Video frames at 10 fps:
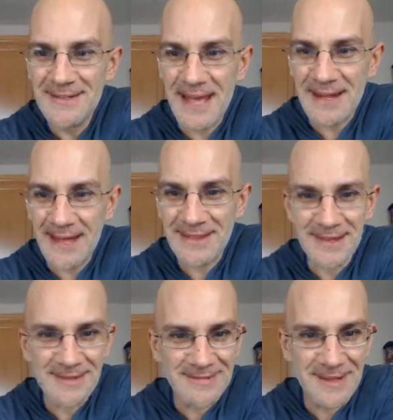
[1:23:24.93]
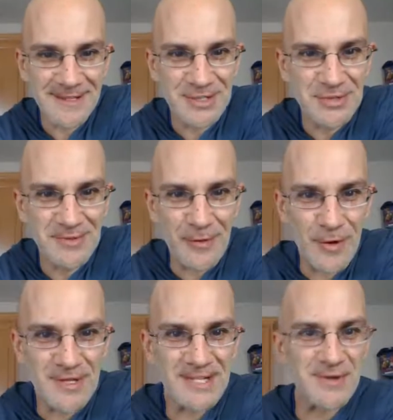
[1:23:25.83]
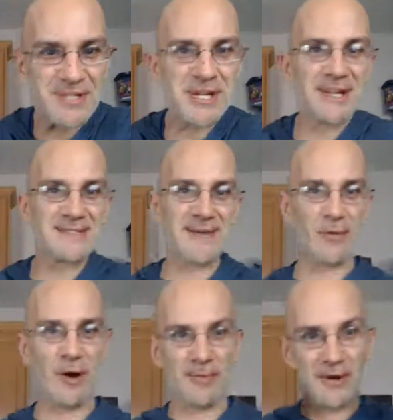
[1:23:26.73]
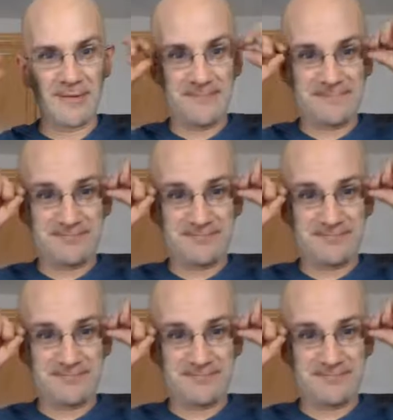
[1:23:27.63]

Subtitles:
Is that like the rotisserie chickens they have at Walmart?